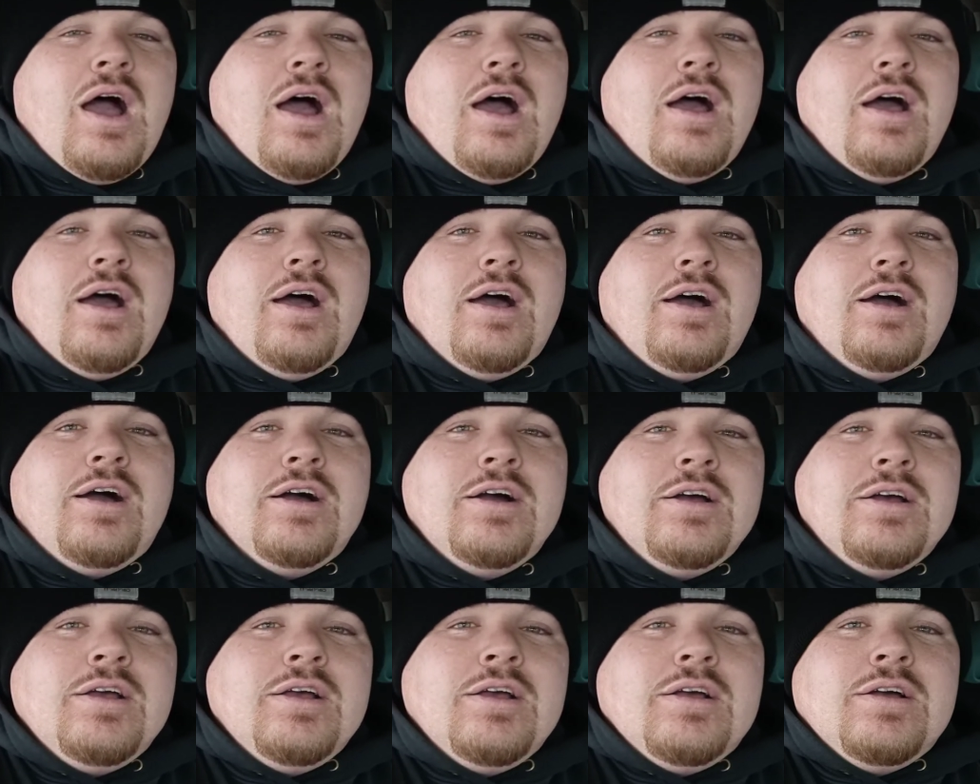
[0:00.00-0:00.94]

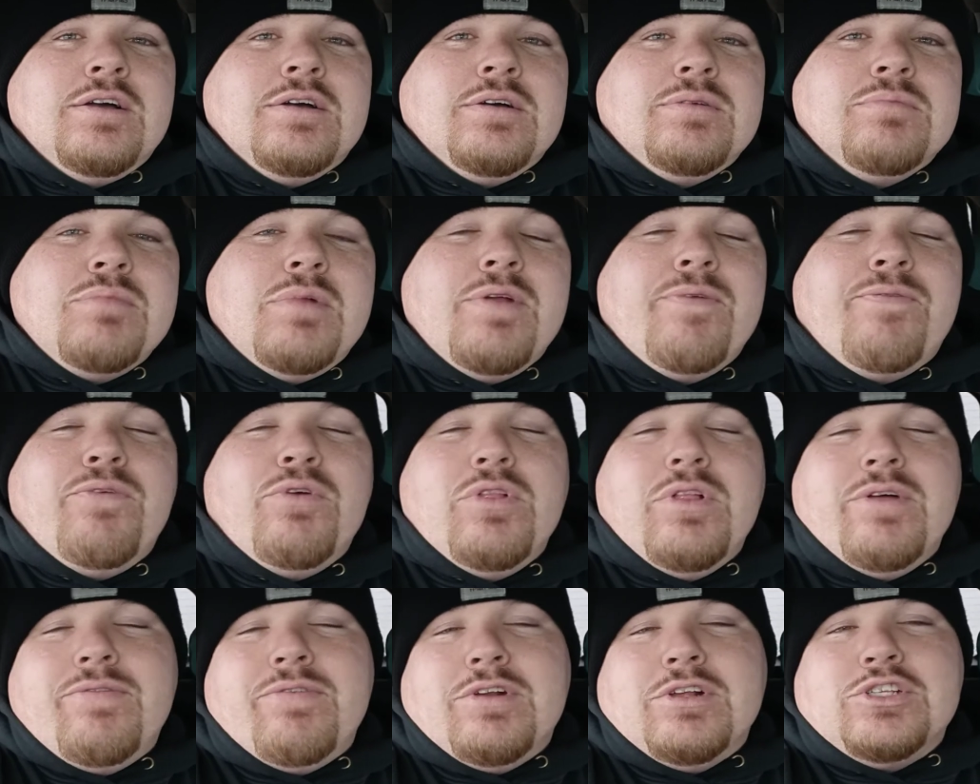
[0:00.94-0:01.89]
But if
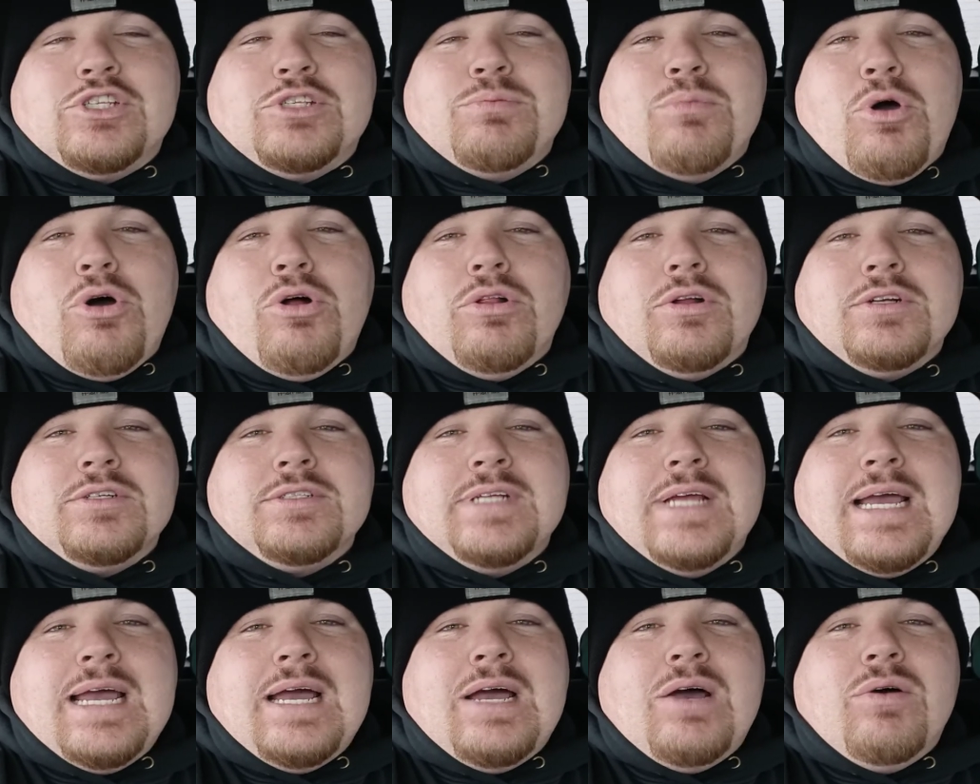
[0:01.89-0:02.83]
you live in a smaller
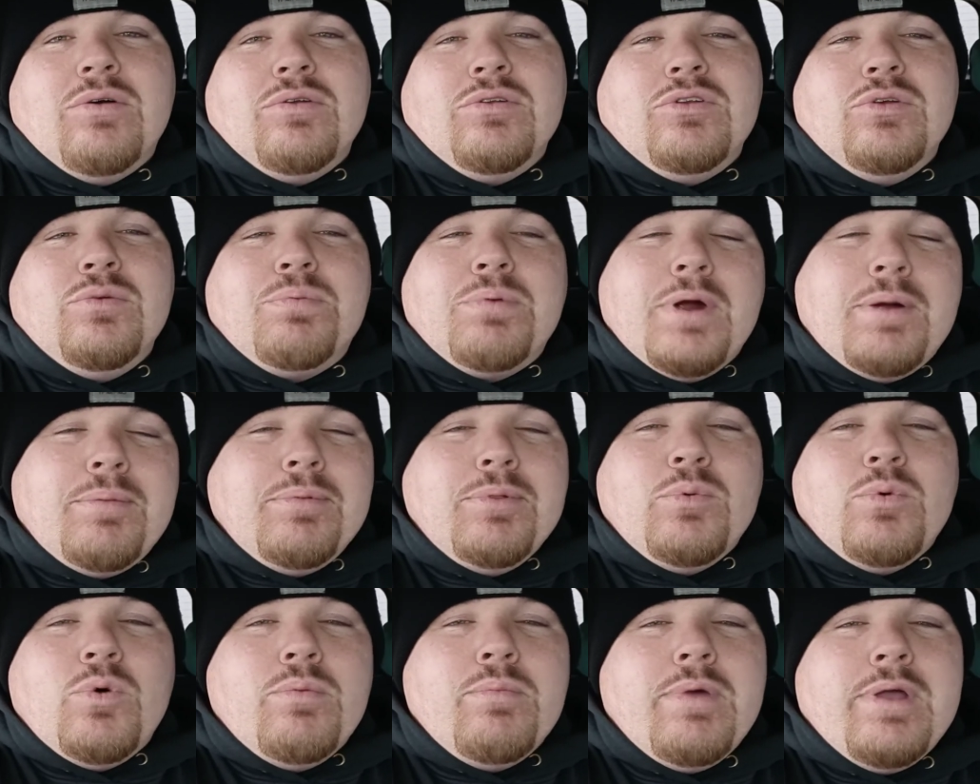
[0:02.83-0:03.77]
town, you
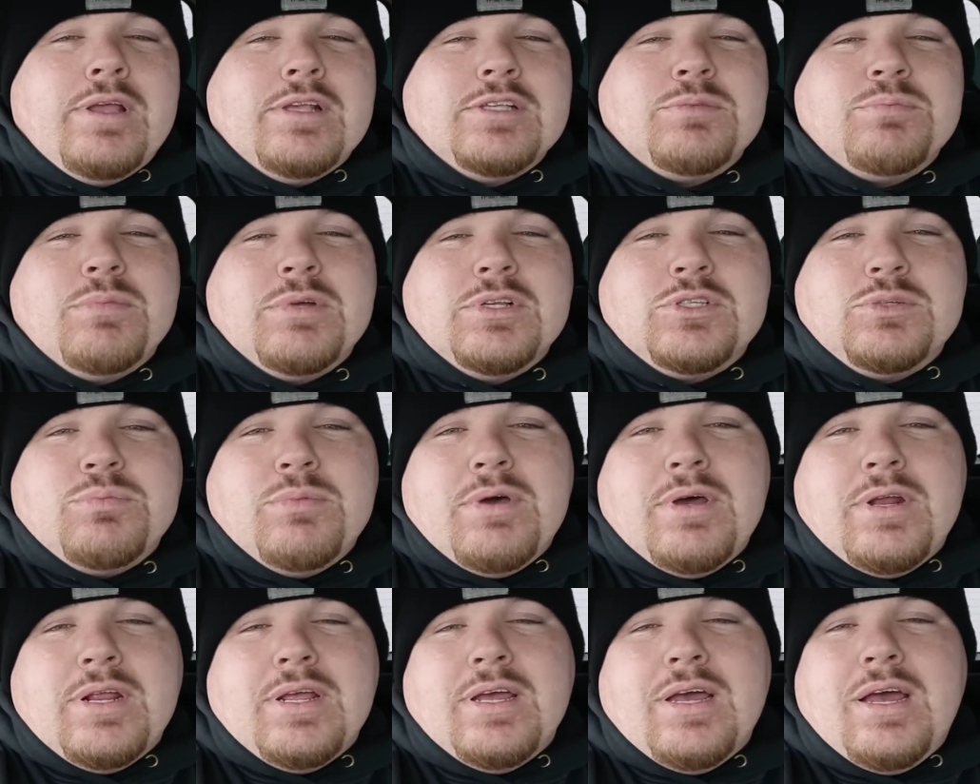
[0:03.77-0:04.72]
probably won't make as much
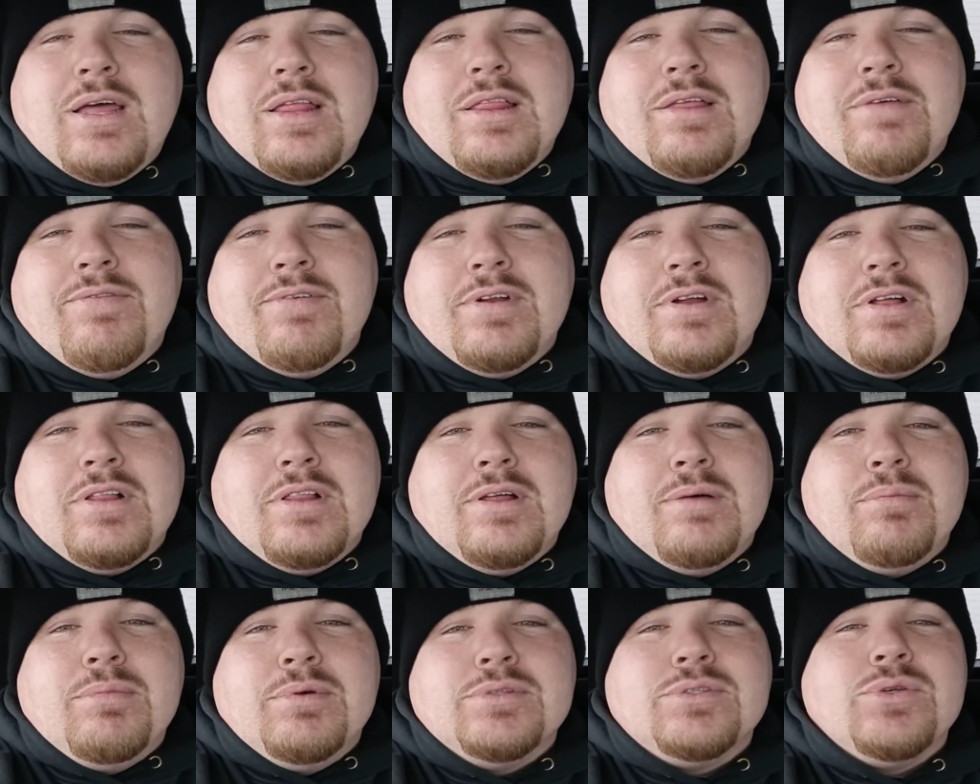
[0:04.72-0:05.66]
money. I live in
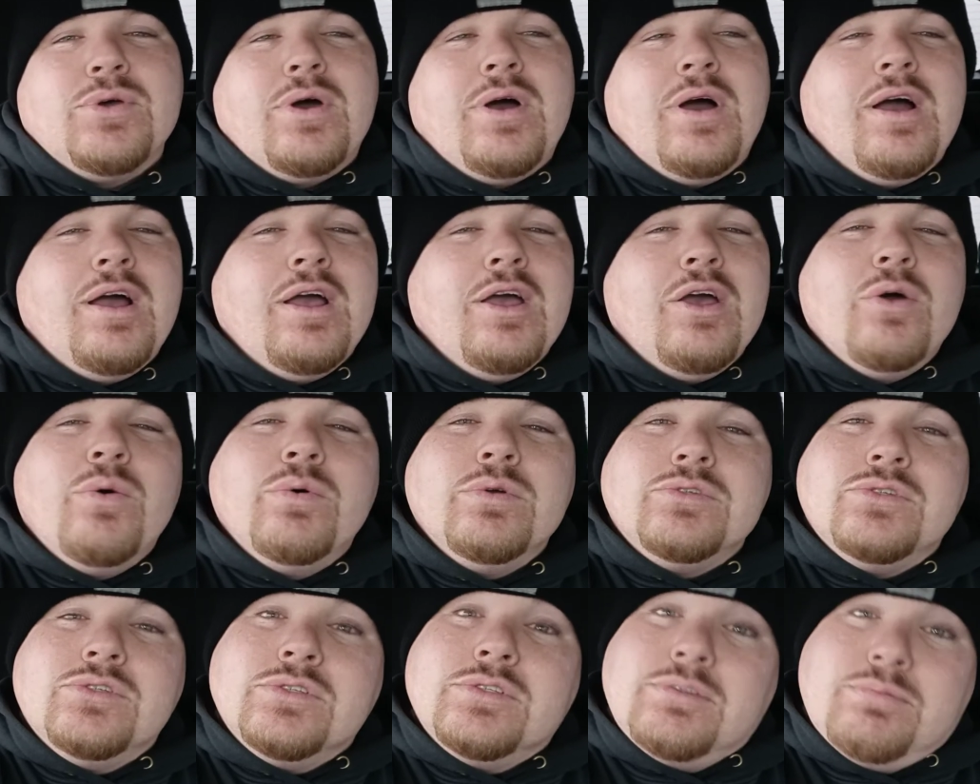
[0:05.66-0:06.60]
Columbus, Ohio,
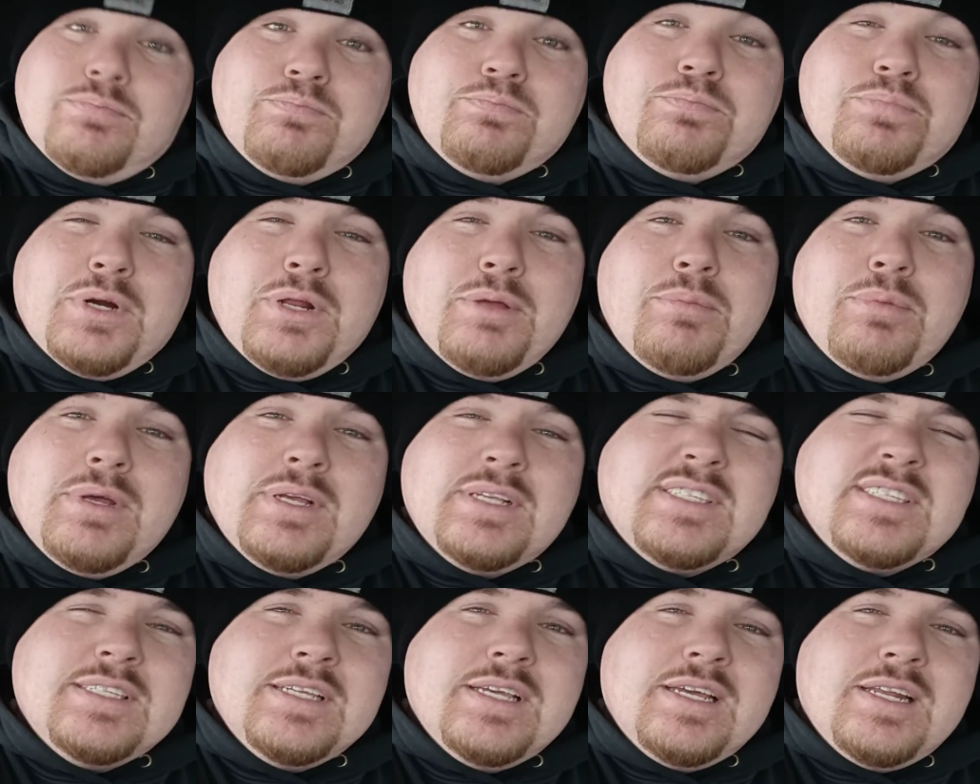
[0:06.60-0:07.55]
which is a pretty
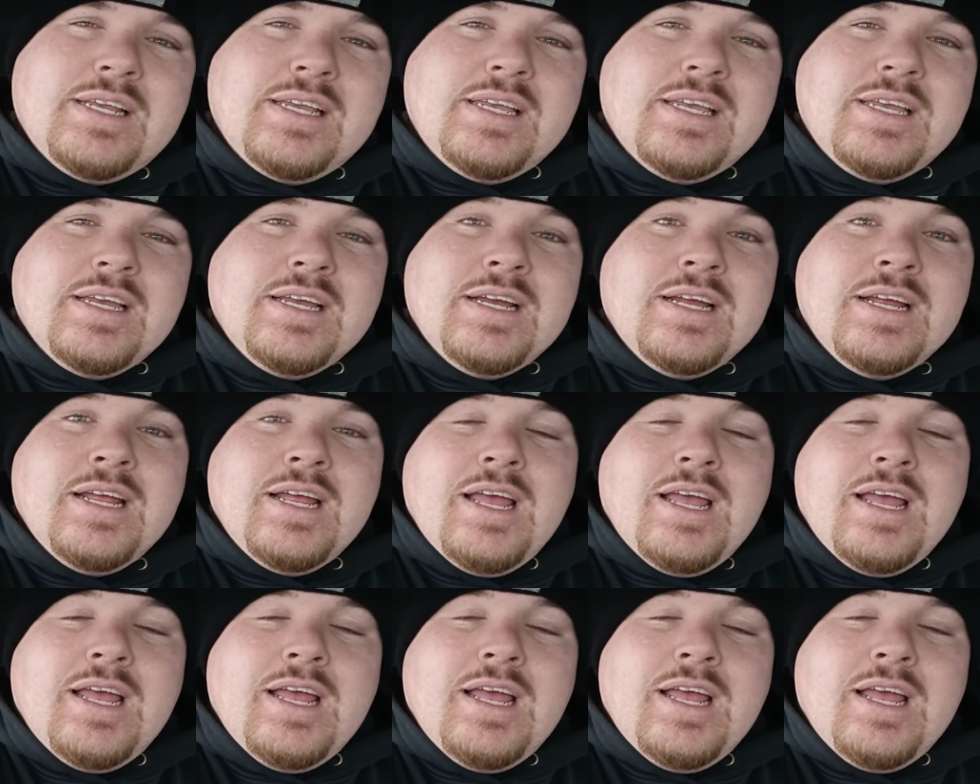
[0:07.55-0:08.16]
big city.